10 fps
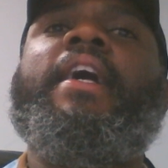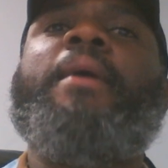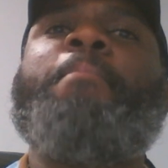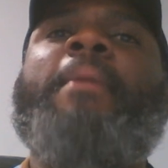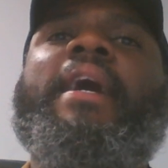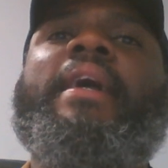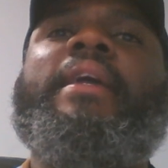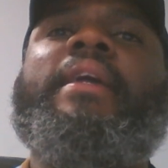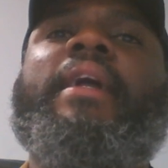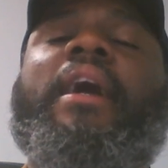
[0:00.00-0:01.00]

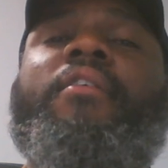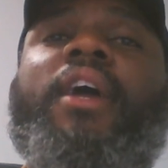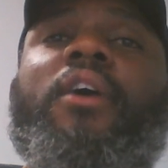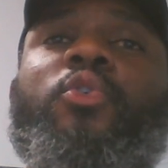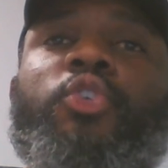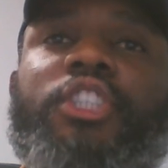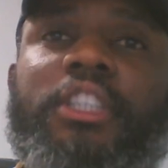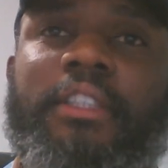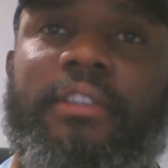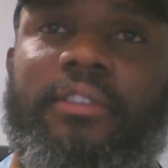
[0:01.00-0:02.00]
My career
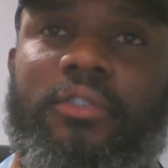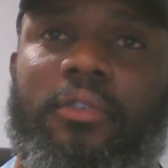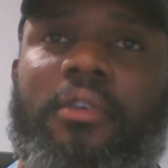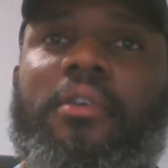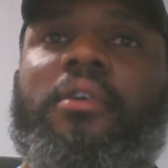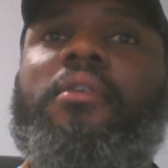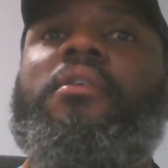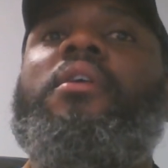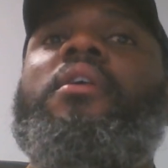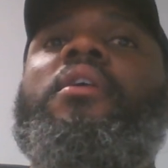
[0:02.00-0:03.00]
coaches
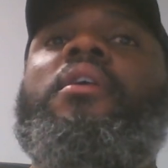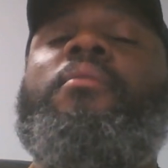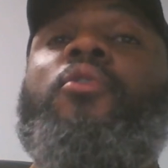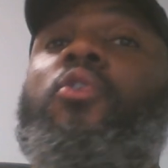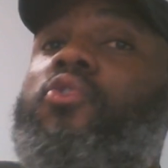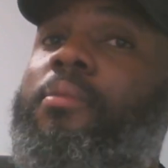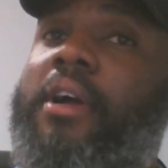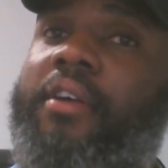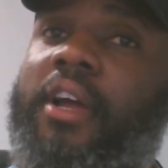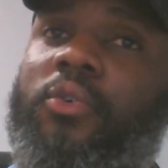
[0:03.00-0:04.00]
some
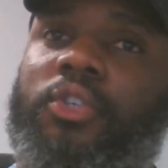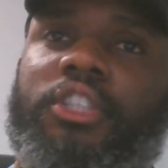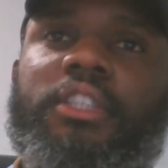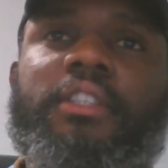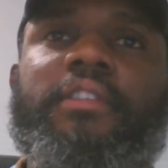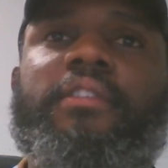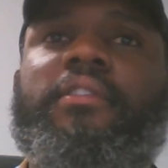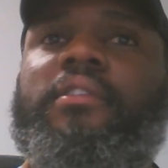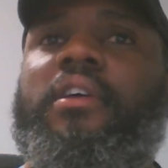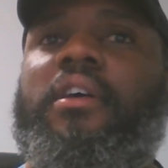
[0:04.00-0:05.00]
career coaches,